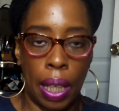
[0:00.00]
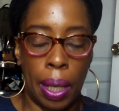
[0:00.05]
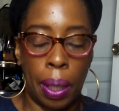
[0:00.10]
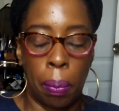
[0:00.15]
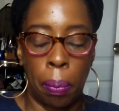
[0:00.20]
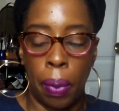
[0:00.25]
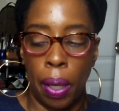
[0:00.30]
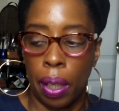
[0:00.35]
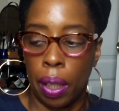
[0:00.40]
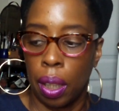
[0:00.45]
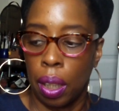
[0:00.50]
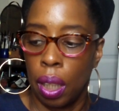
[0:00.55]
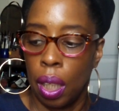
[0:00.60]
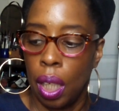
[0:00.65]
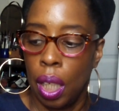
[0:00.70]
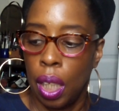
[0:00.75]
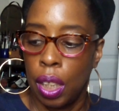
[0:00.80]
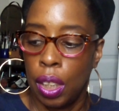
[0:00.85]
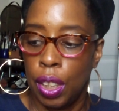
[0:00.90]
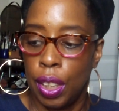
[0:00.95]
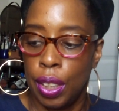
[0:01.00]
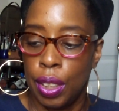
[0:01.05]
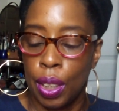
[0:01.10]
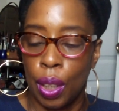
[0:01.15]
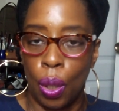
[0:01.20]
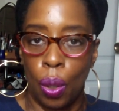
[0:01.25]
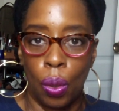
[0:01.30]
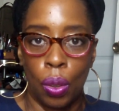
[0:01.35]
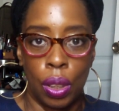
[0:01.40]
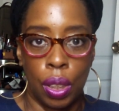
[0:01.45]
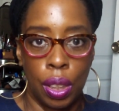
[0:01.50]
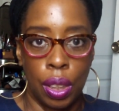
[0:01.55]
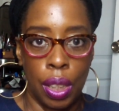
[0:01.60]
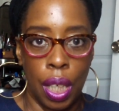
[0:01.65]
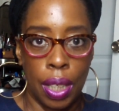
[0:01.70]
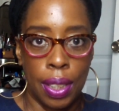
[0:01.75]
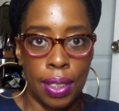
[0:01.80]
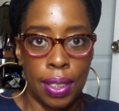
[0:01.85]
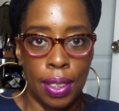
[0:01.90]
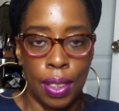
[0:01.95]
Lottabody years ago.
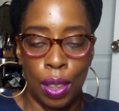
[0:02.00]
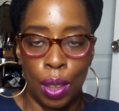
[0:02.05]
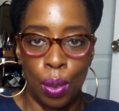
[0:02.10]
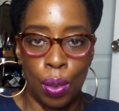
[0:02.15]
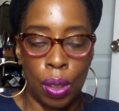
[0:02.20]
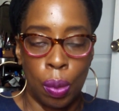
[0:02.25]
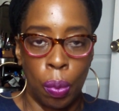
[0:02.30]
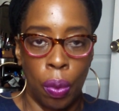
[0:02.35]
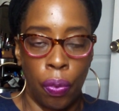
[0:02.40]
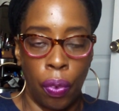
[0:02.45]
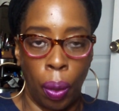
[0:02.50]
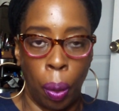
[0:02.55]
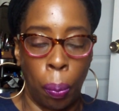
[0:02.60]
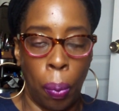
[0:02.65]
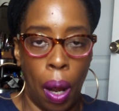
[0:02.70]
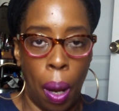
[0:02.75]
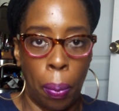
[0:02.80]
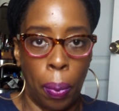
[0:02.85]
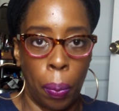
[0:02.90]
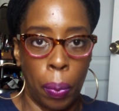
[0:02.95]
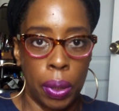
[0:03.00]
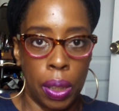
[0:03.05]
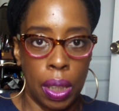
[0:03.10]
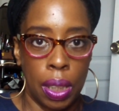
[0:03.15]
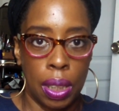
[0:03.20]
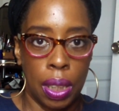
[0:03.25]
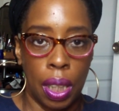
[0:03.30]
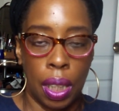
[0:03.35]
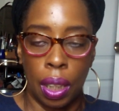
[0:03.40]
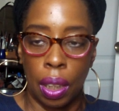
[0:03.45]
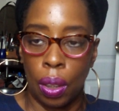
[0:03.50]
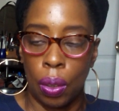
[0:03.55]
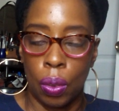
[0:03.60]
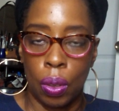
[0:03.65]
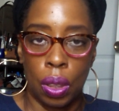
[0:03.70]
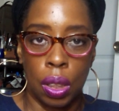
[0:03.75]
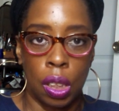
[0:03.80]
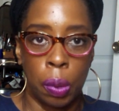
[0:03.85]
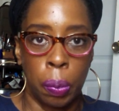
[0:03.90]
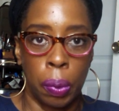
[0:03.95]
Yes, used to be very popular with their setting
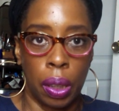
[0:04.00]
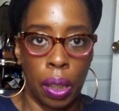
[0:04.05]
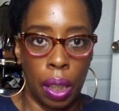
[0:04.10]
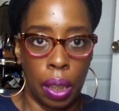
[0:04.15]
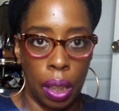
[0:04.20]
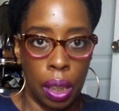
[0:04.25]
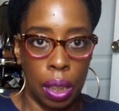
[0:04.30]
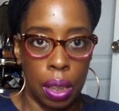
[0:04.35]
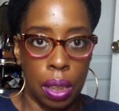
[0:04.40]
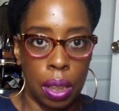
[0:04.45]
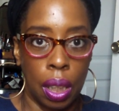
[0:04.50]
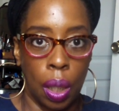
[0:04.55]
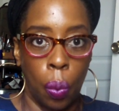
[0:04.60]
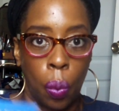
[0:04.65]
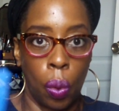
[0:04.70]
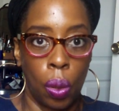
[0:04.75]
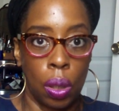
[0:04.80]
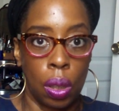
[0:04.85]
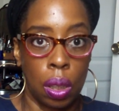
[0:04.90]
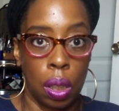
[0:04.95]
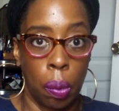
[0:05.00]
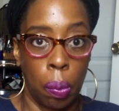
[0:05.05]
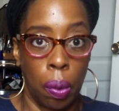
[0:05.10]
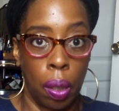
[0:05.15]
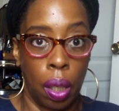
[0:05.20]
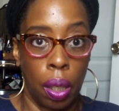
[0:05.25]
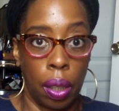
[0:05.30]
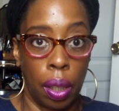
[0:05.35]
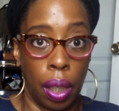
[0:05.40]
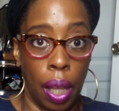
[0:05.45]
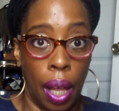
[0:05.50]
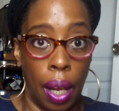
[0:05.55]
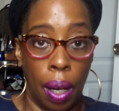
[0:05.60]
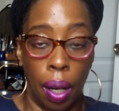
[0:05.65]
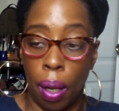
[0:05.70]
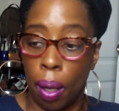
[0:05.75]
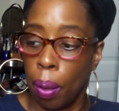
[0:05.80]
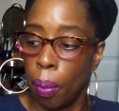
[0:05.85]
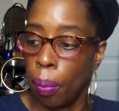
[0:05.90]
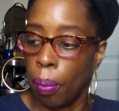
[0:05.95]
lotions, but I guess they want some of that
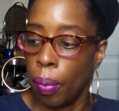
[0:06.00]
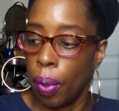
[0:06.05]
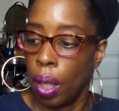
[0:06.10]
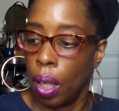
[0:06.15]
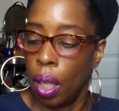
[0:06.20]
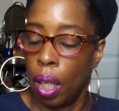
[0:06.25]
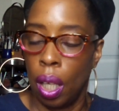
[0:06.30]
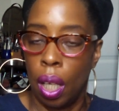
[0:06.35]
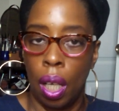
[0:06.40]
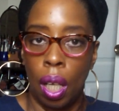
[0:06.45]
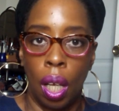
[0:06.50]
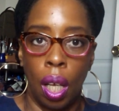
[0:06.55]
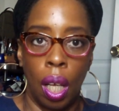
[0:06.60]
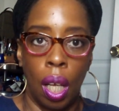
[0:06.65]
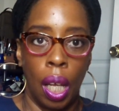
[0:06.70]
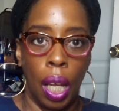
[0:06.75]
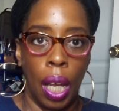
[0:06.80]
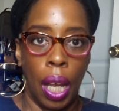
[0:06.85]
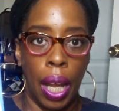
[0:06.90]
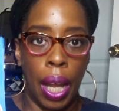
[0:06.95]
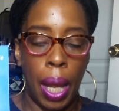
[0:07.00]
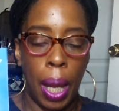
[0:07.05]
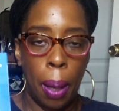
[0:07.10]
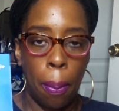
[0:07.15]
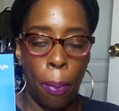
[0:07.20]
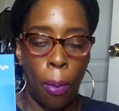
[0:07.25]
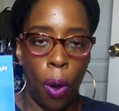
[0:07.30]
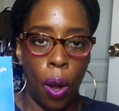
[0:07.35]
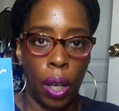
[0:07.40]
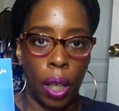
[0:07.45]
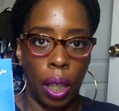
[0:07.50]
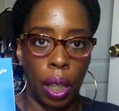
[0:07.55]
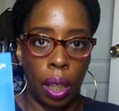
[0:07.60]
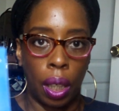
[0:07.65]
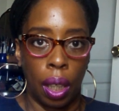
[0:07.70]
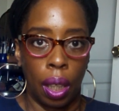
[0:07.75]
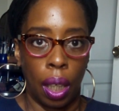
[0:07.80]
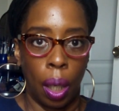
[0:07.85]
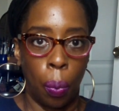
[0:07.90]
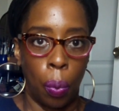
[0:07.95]
um, hair
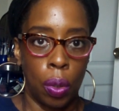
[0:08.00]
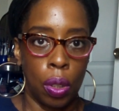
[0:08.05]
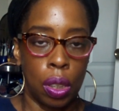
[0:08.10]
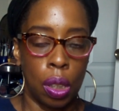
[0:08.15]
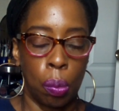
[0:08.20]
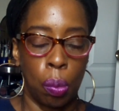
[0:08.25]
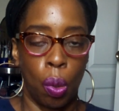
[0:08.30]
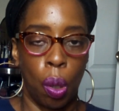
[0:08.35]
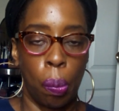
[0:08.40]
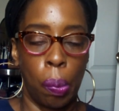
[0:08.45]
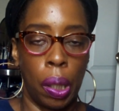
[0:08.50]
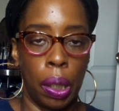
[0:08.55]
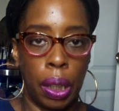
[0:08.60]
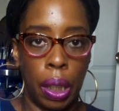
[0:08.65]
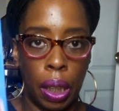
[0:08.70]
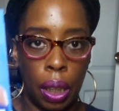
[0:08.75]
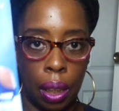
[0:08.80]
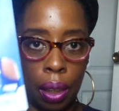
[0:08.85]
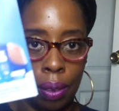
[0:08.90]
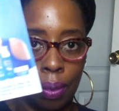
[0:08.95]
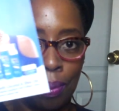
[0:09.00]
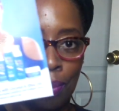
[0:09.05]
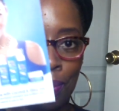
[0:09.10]
market. They want some more money.